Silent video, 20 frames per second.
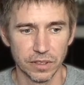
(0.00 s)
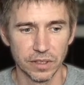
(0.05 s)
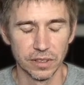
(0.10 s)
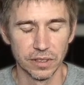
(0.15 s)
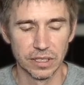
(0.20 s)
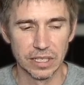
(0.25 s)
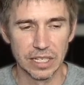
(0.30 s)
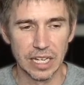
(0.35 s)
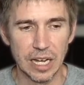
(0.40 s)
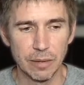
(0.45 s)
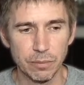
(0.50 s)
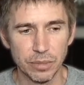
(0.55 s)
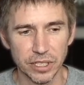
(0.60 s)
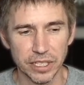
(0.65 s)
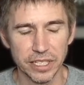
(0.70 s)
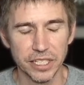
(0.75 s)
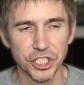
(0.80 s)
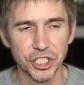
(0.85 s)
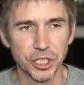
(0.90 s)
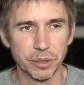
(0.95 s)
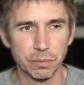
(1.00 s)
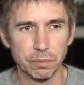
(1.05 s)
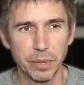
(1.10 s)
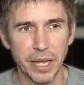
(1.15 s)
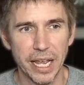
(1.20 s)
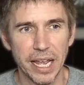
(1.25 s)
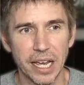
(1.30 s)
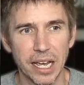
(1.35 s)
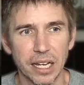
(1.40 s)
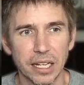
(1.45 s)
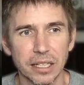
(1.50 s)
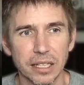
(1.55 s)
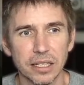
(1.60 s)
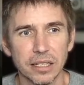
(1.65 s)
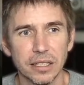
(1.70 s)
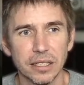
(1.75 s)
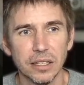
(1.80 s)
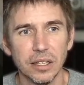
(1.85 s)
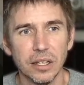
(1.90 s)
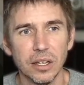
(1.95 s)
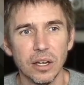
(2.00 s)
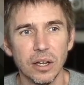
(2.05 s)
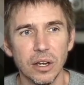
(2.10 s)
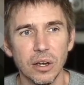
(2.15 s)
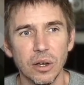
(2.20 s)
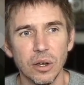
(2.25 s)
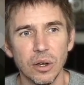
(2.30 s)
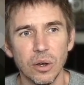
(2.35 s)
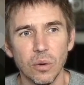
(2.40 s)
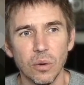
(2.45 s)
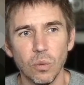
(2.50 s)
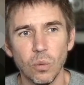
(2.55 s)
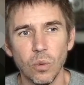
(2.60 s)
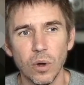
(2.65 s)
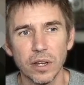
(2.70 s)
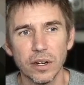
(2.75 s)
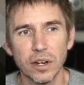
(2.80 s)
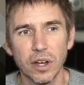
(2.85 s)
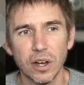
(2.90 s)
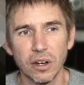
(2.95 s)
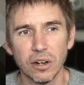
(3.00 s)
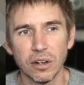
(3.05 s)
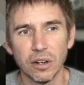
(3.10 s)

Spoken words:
compilation path what are